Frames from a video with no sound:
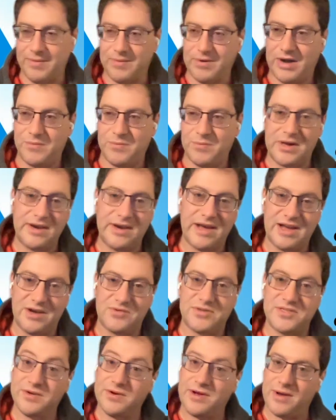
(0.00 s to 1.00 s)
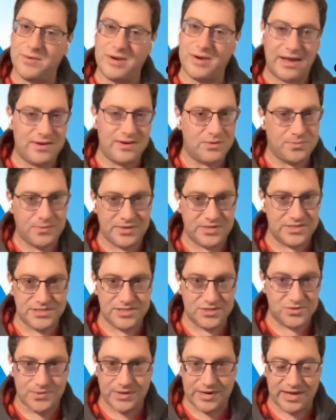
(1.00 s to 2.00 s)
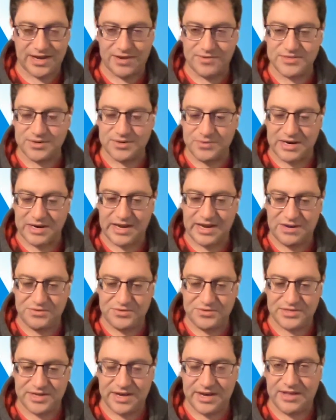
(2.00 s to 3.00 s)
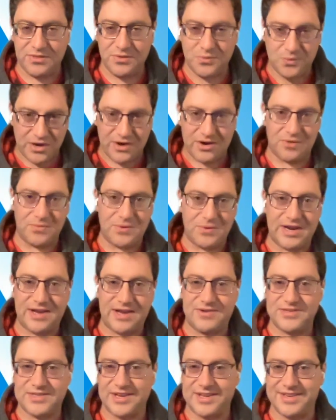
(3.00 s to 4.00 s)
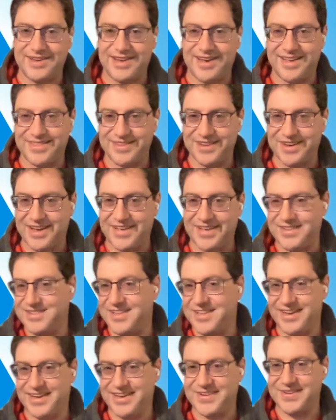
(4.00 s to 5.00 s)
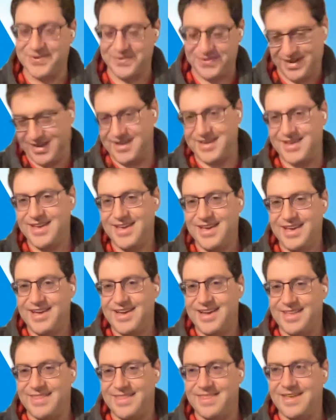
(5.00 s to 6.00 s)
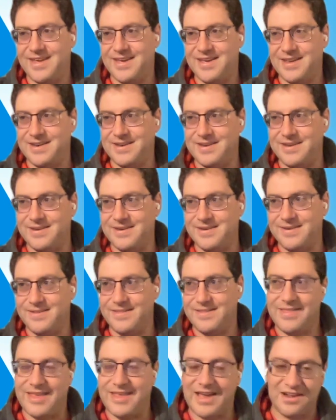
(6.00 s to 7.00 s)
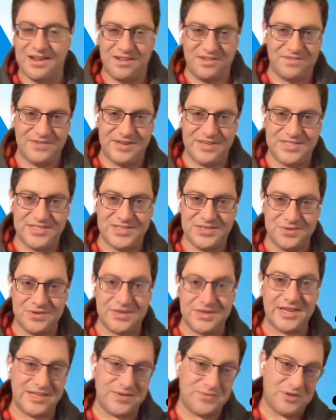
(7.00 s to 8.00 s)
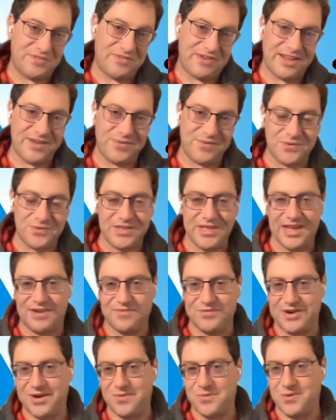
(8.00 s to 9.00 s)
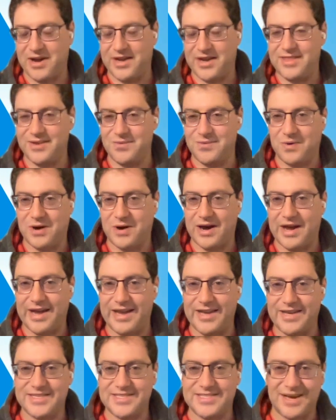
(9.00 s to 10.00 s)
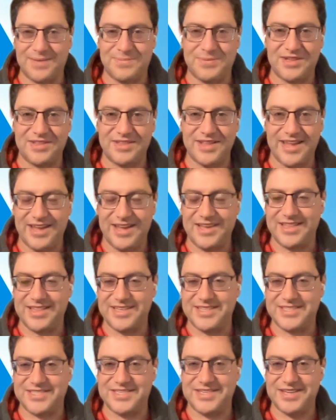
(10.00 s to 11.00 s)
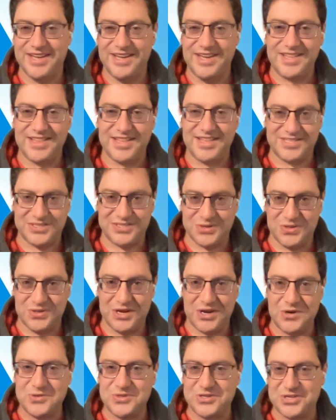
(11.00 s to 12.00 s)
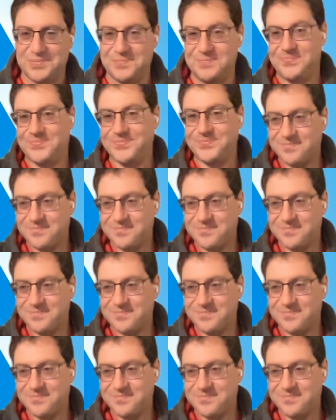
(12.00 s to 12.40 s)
I, I want a house. Oh, I, I don't want just just want a house. I want a house on the water. I want a house on on the on the lake. Okay, and then that elevates to okay. Well, if I can really have what I want, then why stop at a lake? Let's let's do the ocean.